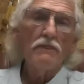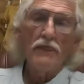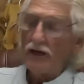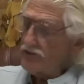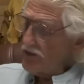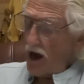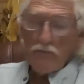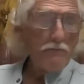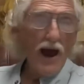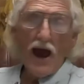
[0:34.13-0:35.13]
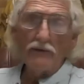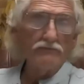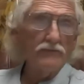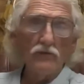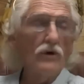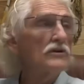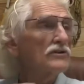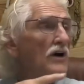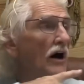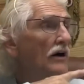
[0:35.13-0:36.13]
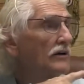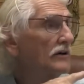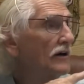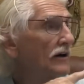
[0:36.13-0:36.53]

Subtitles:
That's not bad. We're just talking.